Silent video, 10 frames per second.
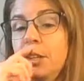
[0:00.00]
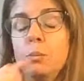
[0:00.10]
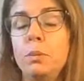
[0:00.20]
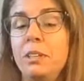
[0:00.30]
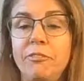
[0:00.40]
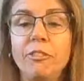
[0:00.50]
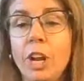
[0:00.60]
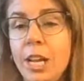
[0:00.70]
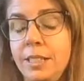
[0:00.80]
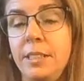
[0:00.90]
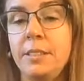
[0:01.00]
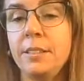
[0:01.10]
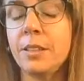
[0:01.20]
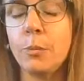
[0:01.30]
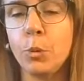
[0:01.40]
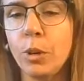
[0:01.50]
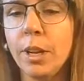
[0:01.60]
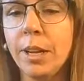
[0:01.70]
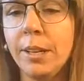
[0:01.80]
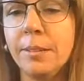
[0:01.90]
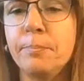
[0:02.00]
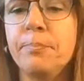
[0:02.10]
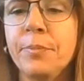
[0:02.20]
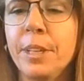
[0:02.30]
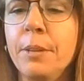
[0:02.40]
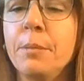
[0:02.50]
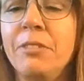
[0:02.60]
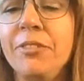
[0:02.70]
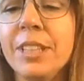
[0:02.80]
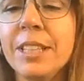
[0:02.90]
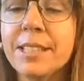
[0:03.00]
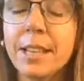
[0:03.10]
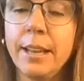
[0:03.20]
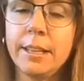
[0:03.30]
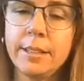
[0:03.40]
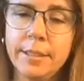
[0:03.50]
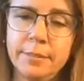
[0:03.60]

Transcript: could be friends some um but it feels like